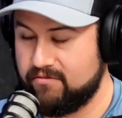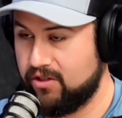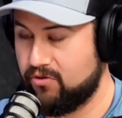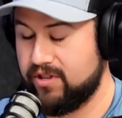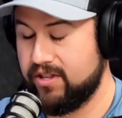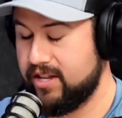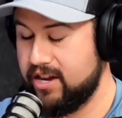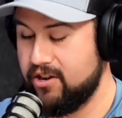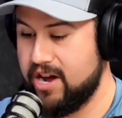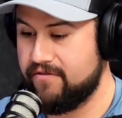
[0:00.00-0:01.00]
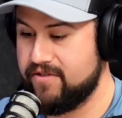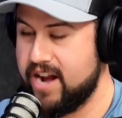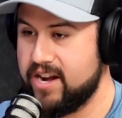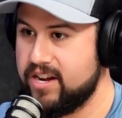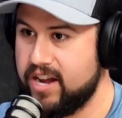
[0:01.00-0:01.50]
like say you have
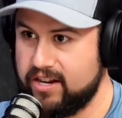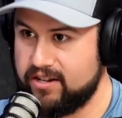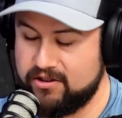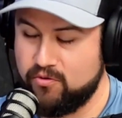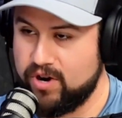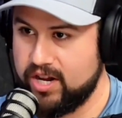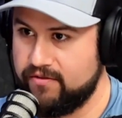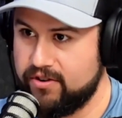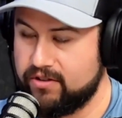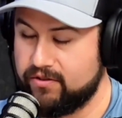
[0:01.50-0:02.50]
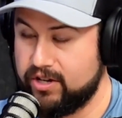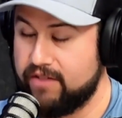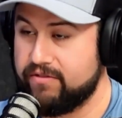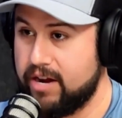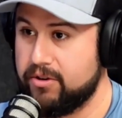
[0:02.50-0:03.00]
90 days you want to give yourself because
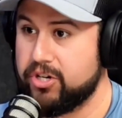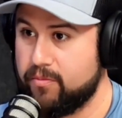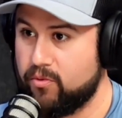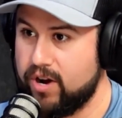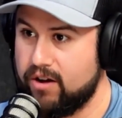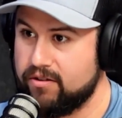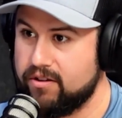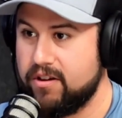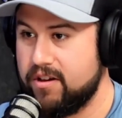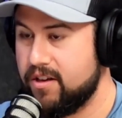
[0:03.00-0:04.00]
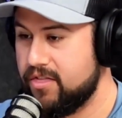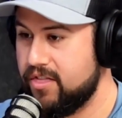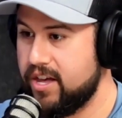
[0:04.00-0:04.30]
you have time to shop around, mm-hmm.